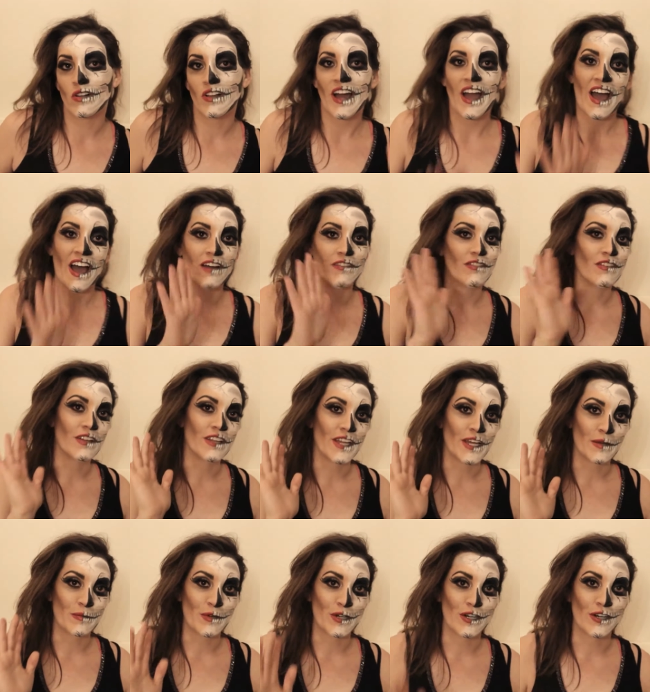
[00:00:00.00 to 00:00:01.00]
half
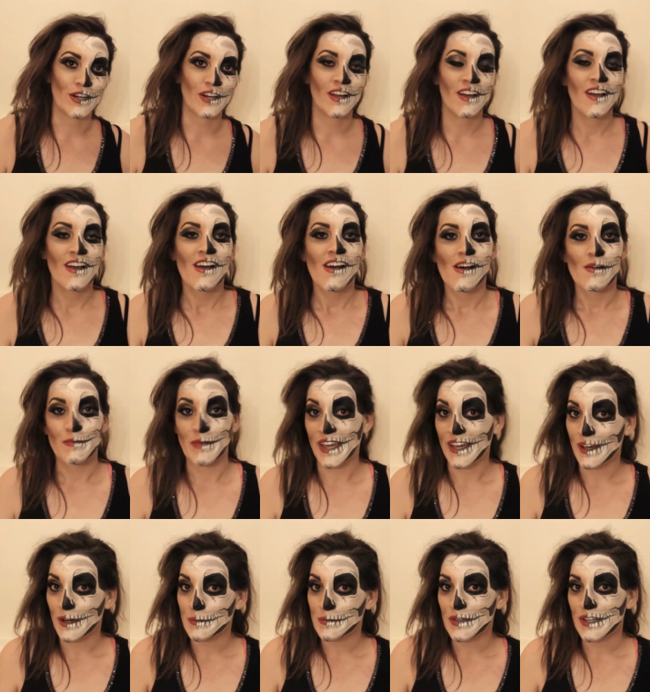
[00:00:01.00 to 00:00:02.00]
glamour
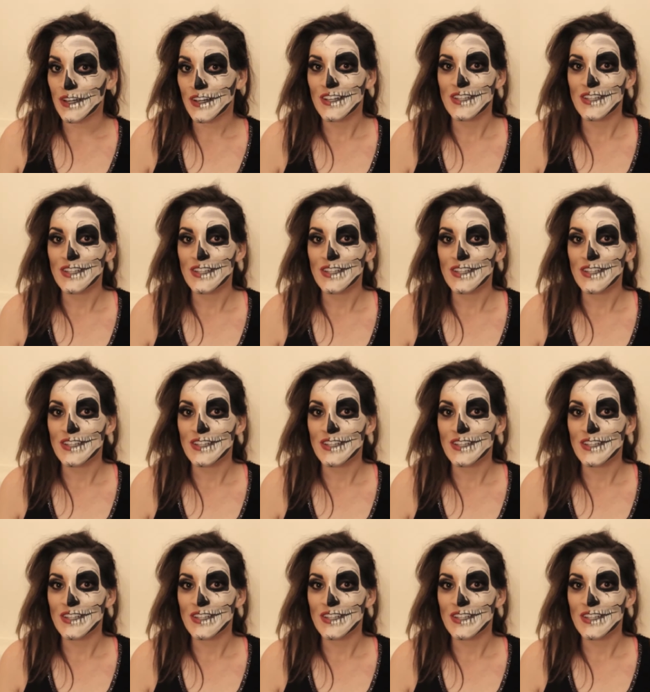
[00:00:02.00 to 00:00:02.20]
makeup look.